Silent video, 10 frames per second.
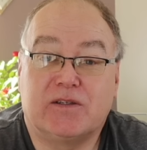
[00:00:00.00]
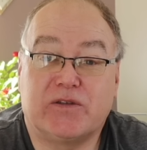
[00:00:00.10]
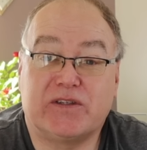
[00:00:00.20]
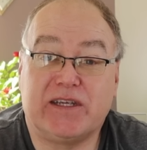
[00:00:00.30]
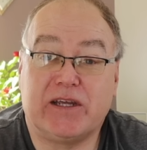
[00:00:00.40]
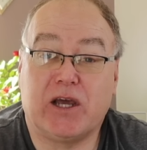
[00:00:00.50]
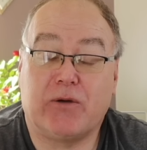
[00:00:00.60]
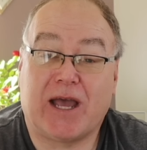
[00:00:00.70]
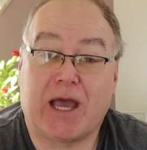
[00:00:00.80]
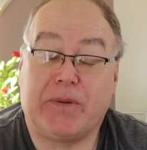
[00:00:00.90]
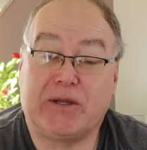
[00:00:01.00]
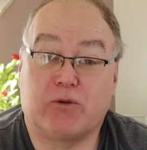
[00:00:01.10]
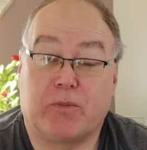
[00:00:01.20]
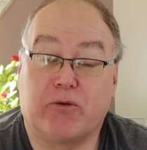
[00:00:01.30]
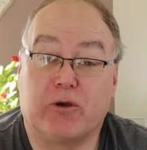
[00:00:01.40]
So the DNO are happy
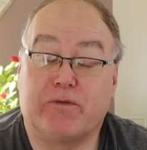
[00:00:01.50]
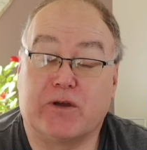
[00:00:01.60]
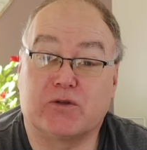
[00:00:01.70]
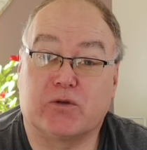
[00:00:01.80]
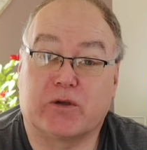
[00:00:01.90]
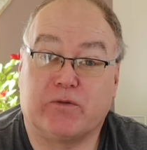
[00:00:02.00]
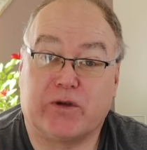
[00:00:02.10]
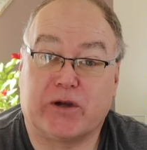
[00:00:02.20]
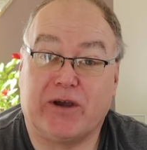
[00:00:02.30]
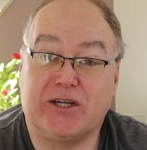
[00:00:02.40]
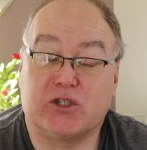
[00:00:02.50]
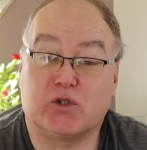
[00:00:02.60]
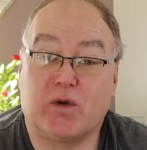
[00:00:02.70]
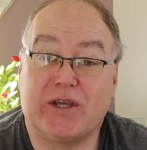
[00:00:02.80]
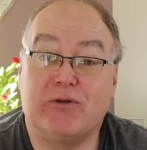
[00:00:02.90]
to approve those sort of
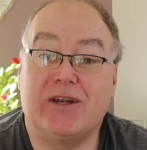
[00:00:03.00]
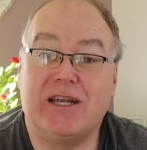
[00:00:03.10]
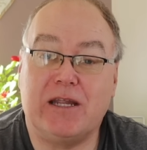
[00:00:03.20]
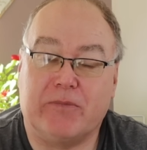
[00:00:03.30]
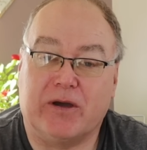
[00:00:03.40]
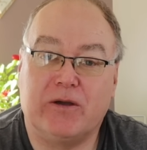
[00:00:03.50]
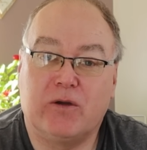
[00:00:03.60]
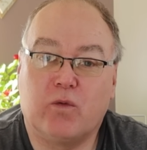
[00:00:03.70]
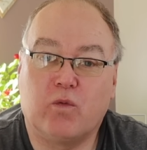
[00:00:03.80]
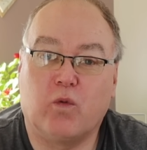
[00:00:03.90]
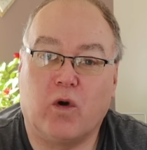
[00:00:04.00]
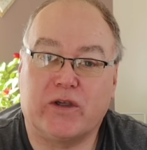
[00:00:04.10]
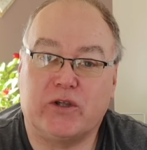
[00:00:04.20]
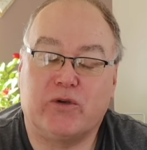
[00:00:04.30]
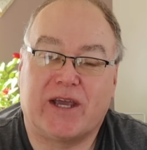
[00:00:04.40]
configurations where you limit
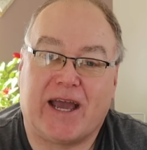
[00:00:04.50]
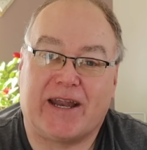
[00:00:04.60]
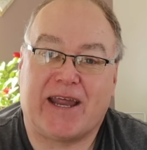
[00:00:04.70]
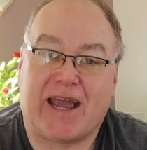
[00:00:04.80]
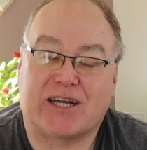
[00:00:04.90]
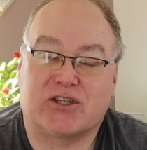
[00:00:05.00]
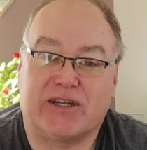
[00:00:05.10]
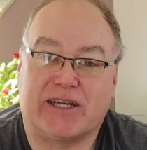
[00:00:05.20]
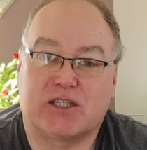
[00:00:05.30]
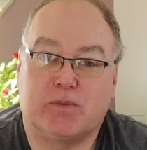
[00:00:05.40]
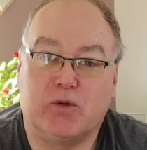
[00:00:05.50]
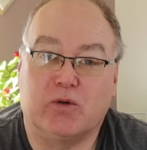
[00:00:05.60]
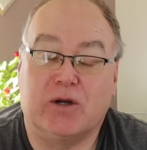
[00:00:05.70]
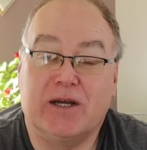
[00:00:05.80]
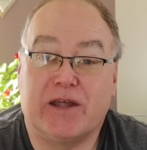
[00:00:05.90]
what you can actually
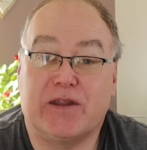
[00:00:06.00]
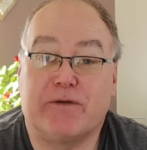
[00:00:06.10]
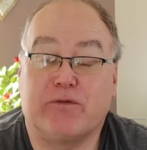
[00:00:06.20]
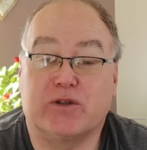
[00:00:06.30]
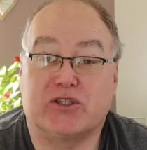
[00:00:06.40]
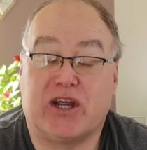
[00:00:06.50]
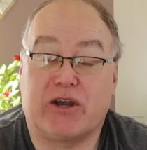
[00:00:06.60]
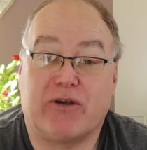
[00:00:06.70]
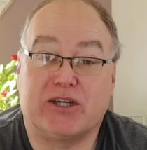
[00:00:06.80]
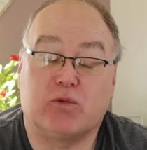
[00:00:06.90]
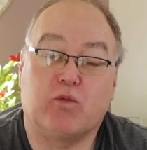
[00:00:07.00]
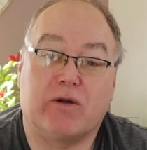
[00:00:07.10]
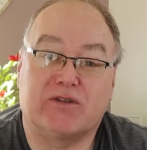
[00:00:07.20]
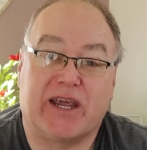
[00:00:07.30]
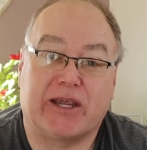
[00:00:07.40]
export, and therefore the generation
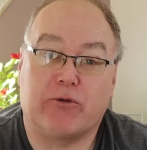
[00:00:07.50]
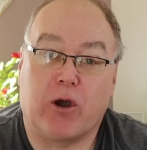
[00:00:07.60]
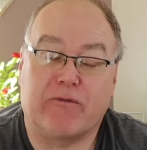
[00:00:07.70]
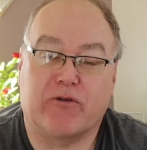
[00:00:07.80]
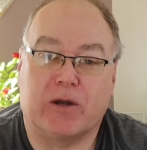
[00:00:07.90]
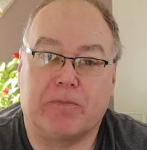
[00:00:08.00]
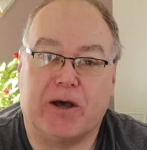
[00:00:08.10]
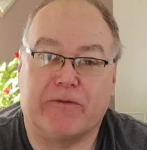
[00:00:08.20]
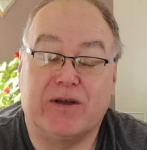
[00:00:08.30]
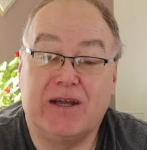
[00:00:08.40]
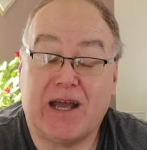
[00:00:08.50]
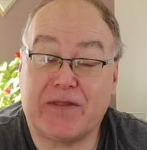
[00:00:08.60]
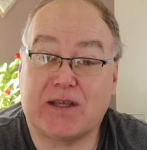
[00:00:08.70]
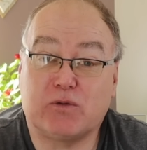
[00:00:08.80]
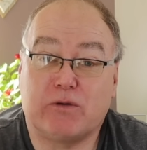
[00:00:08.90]
won't take you over and above.
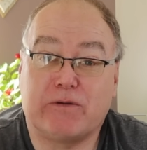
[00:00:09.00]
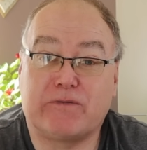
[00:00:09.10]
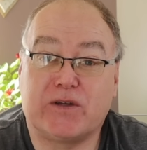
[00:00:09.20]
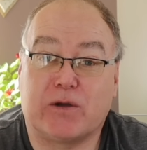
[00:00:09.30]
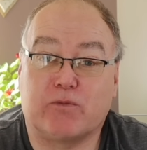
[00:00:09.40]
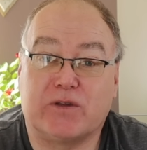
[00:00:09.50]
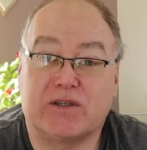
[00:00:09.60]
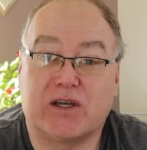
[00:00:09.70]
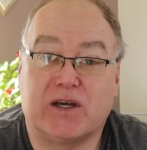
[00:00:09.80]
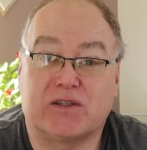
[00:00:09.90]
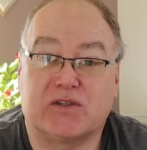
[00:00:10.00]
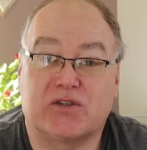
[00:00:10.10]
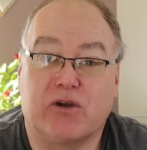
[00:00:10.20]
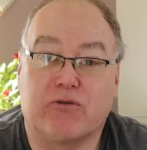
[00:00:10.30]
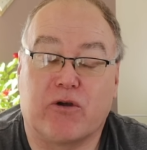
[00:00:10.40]
And that's what we have done with this garden
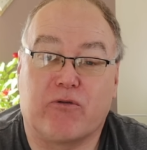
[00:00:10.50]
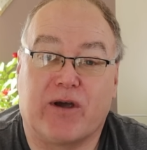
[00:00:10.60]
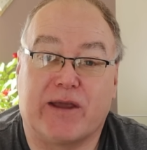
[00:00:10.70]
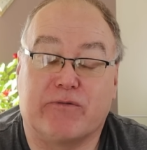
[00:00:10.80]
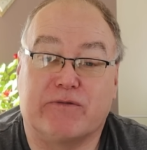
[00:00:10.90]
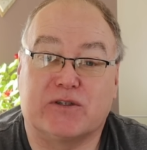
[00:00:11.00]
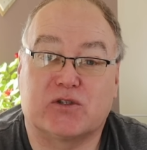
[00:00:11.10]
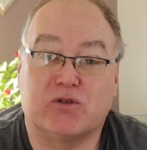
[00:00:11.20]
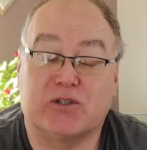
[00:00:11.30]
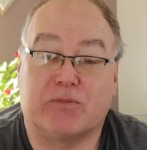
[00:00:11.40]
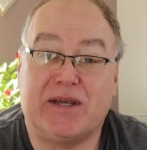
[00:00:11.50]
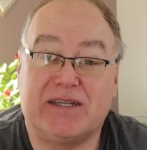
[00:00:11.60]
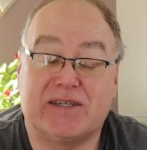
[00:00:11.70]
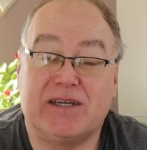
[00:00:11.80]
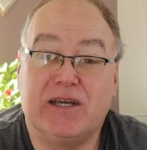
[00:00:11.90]
solar array. We've installed a
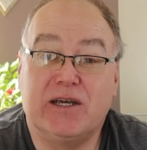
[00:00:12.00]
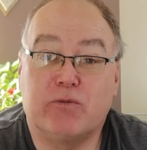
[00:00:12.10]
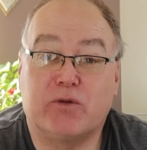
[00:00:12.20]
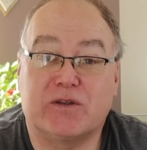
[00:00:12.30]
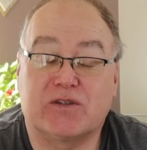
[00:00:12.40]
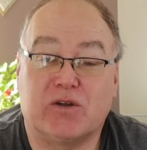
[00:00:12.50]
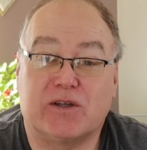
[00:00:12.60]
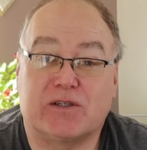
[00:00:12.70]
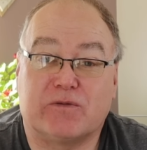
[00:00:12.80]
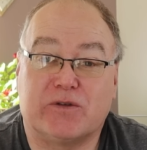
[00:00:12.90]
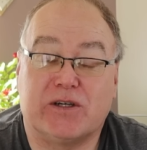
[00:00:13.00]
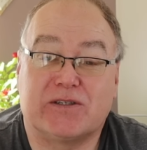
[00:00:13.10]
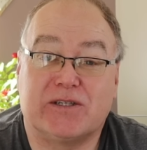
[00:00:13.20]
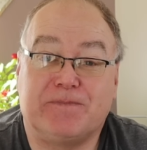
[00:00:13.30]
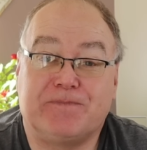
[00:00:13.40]
meter with the Solis
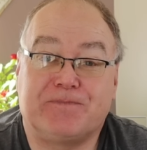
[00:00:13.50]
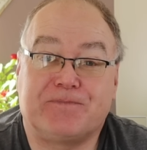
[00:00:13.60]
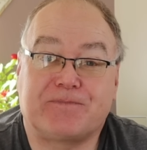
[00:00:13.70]
inverter.